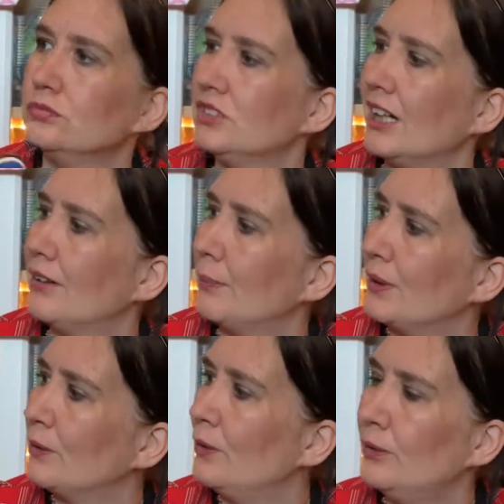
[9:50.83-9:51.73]
That would be
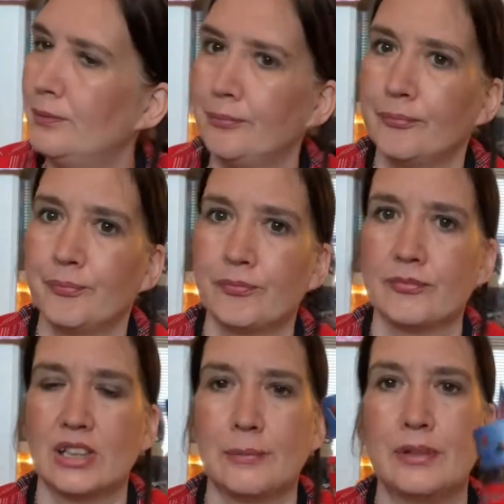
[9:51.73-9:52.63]
cool.
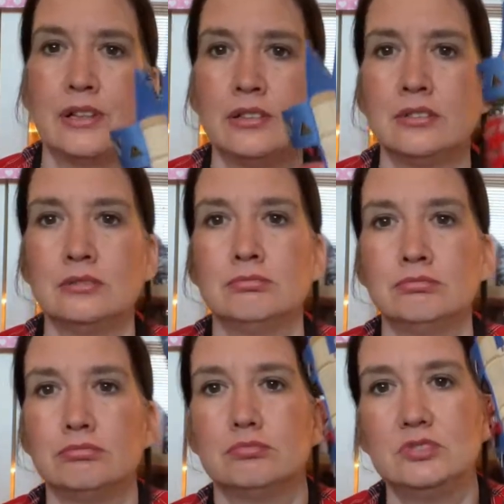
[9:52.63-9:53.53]
But
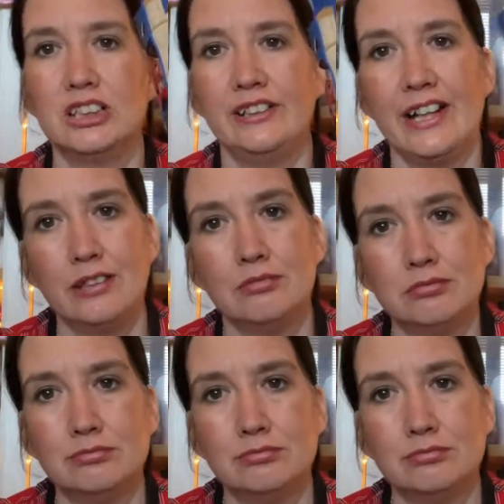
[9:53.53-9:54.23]
until then,